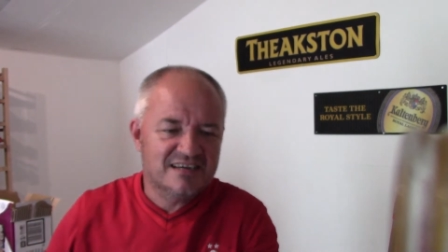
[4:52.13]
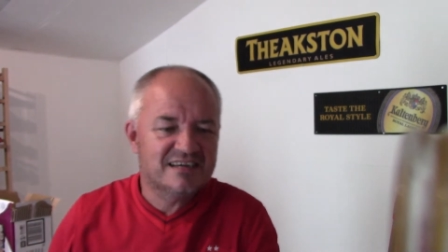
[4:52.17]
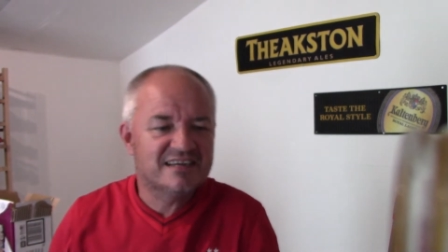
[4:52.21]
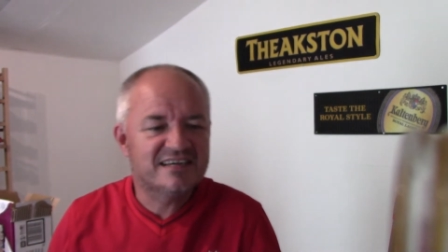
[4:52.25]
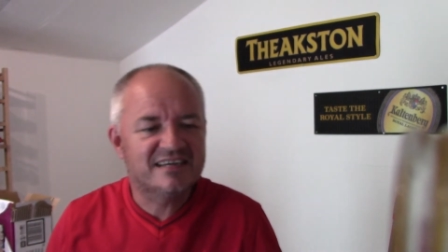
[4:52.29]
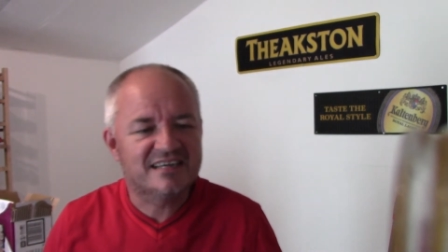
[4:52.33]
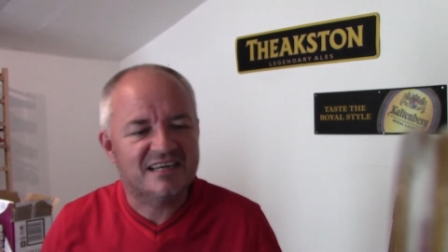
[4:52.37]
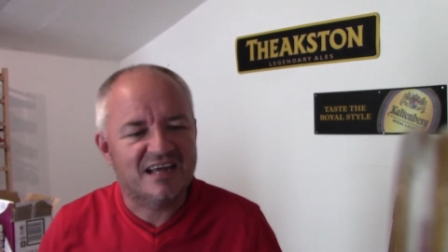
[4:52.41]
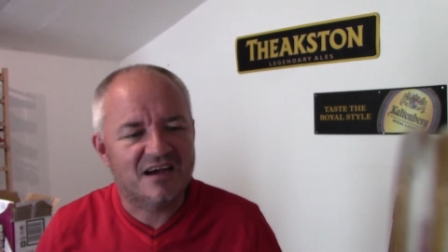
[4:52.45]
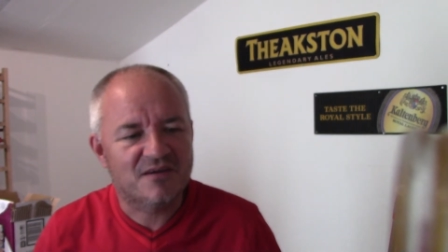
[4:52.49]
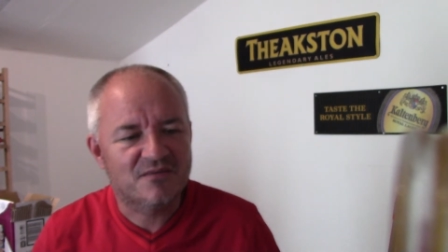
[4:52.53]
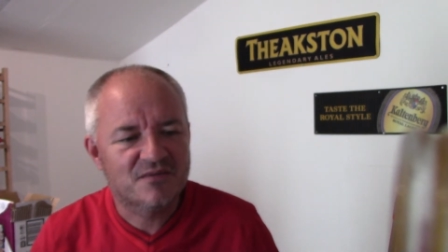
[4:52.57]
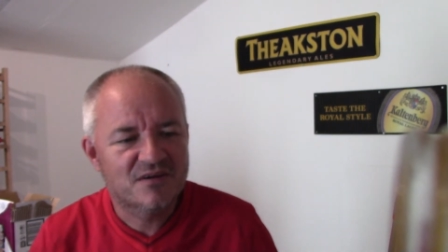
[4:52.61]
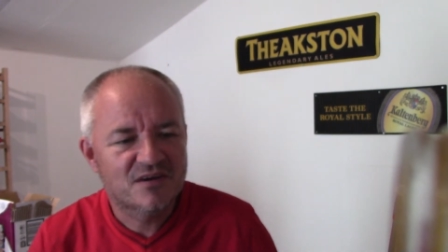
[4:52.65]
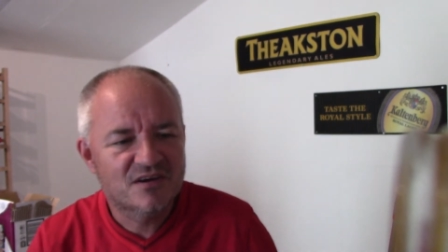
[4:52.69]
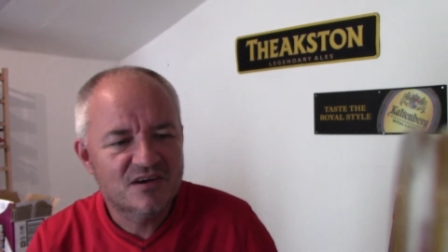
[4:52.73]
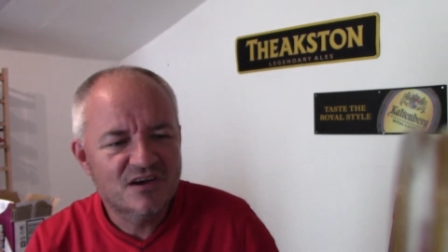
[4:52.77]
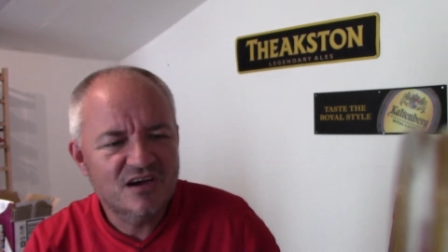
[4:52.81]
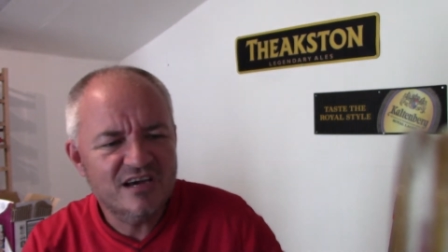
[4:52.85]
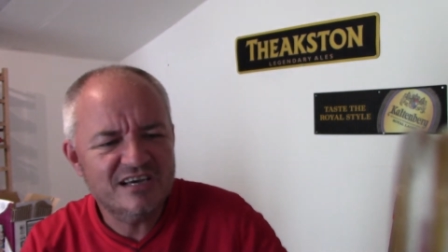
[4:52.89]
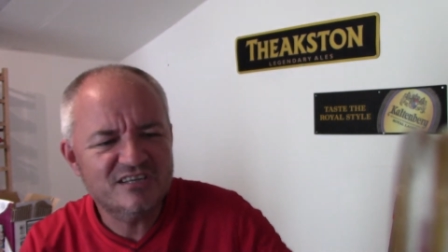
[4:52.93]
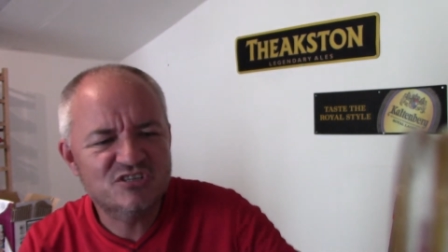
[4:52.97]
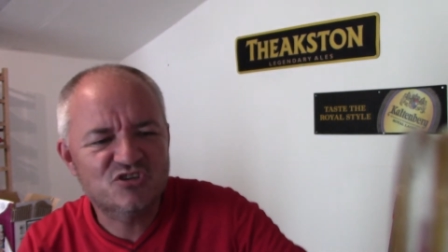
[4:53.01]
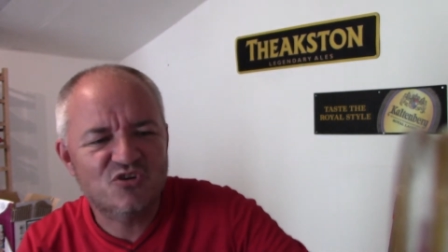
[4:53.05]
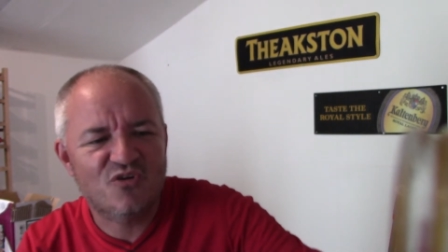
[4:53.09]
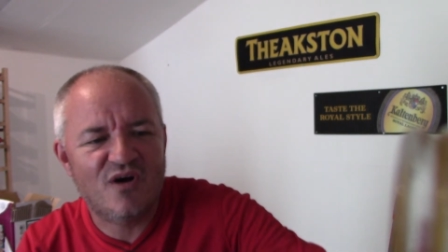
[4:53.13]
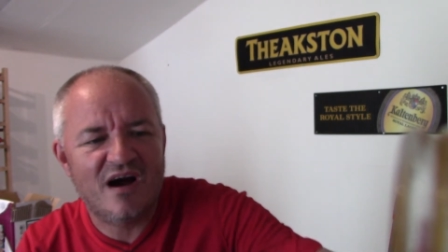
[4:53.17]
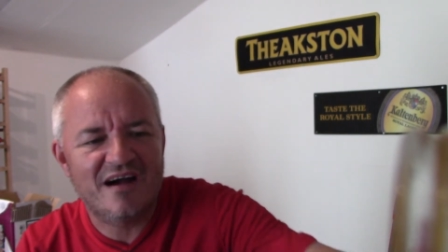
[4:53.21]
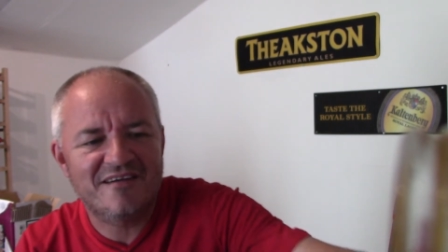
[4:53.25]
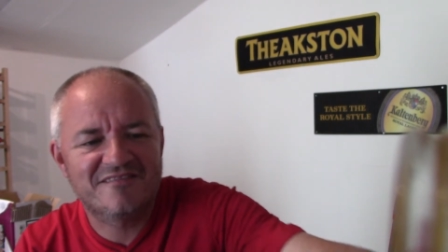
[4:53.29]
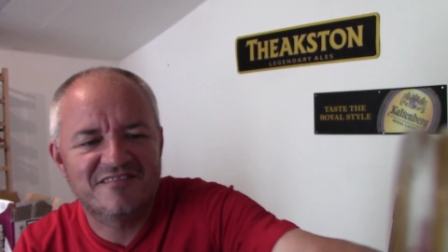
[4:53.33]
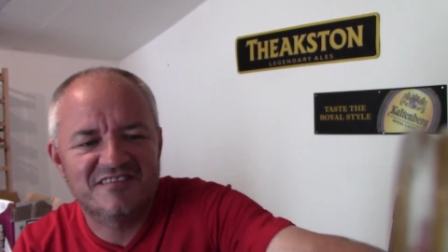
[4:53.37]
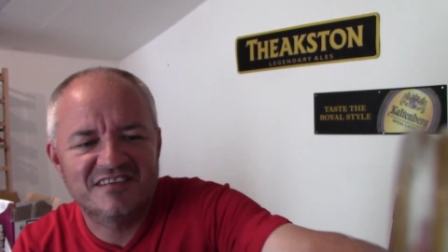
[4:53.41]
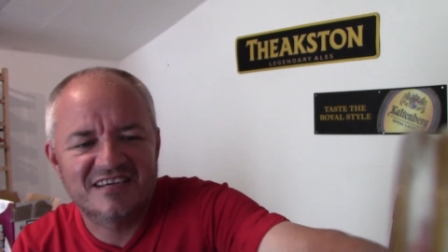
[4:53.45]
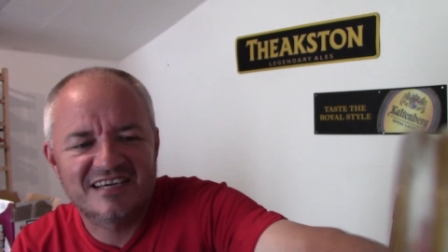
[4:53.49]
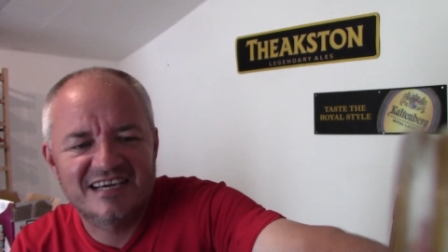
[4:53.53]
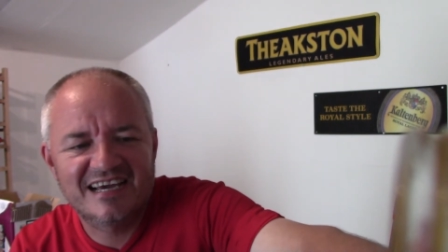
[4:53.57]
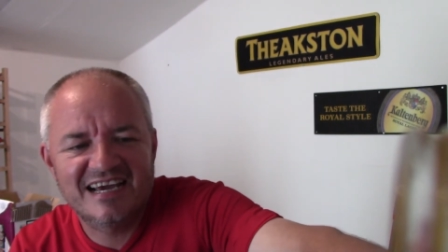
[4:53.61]
You know, it's all right
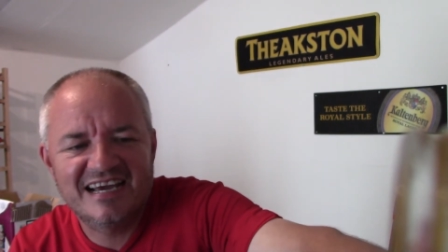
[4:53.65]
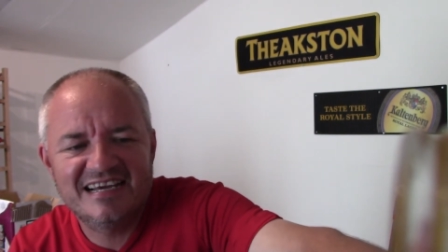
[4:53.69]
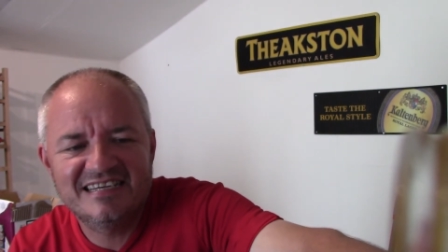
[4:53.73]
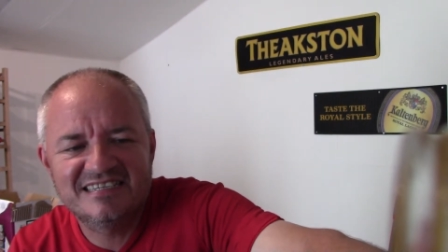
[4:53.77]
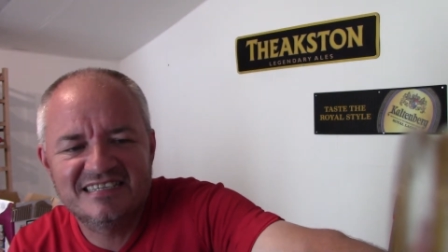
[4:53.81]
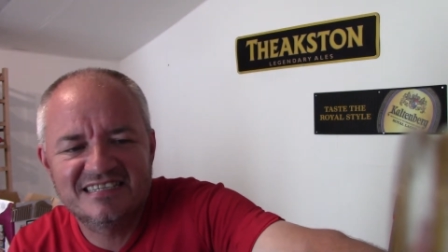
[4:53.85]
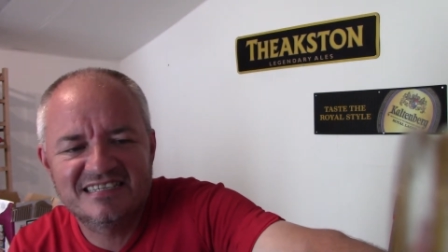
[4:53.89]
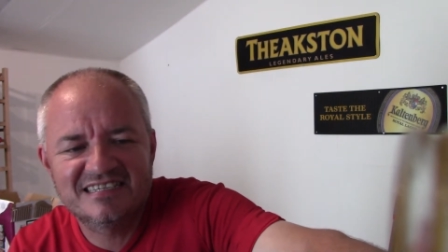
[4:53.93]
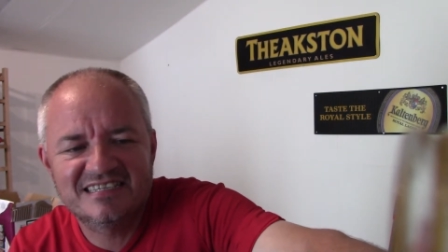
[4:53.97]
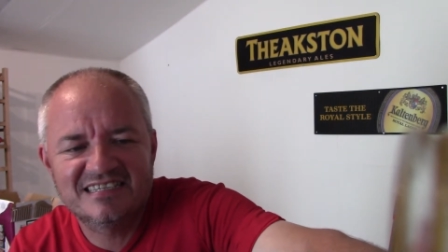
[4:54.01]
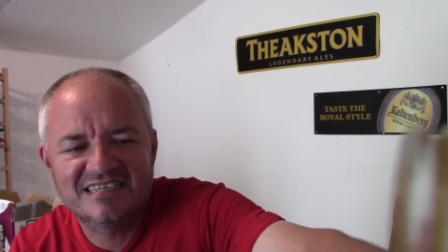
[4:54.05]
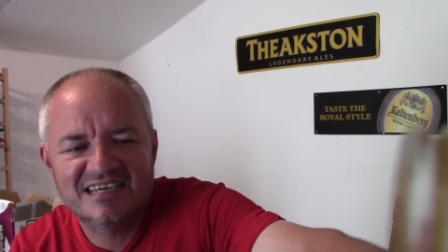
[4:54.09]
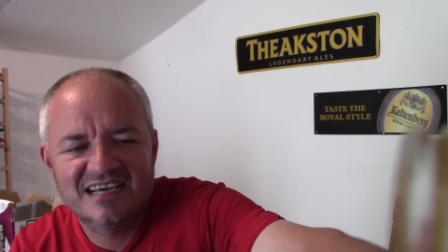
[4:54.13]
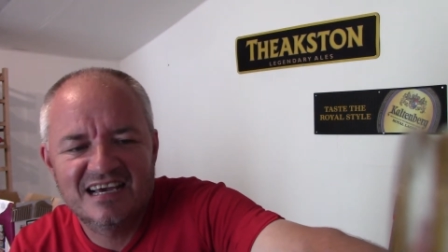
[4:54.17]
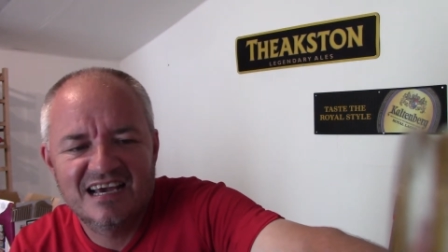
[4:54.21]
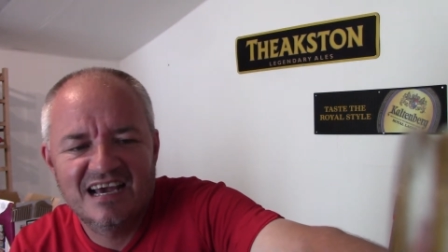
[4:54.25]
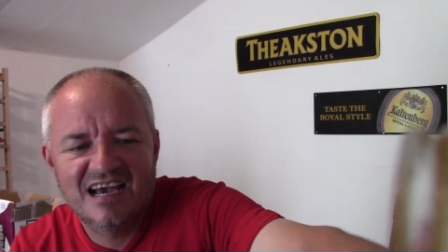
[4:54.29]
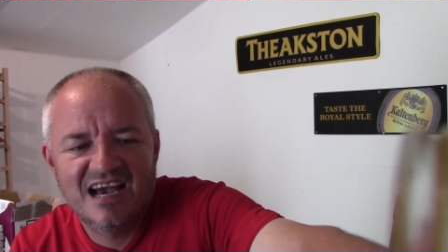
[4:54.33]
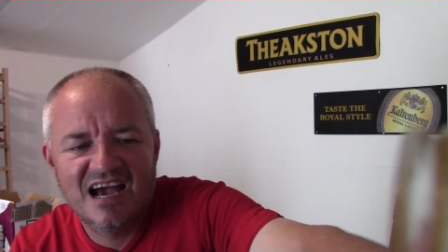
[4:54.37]
for the kids.